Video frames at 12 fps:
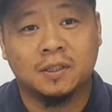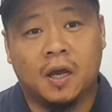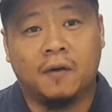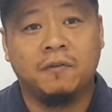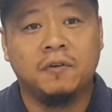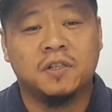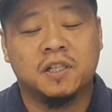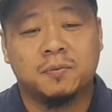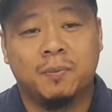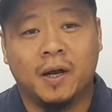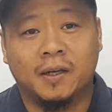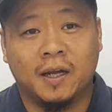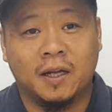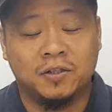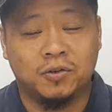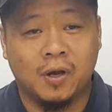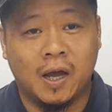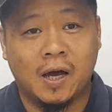If you suspect that
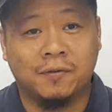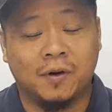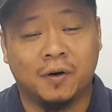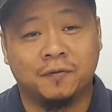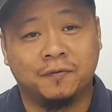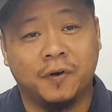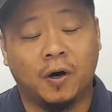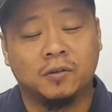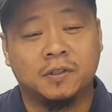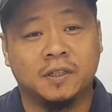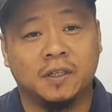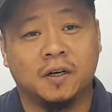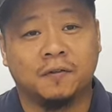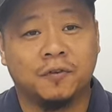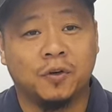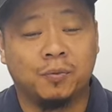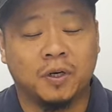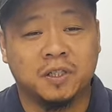you have a faulty
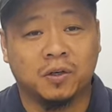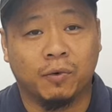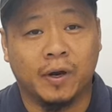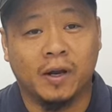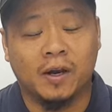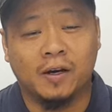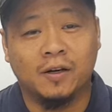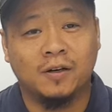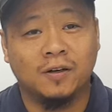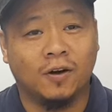fuel pressure regulator,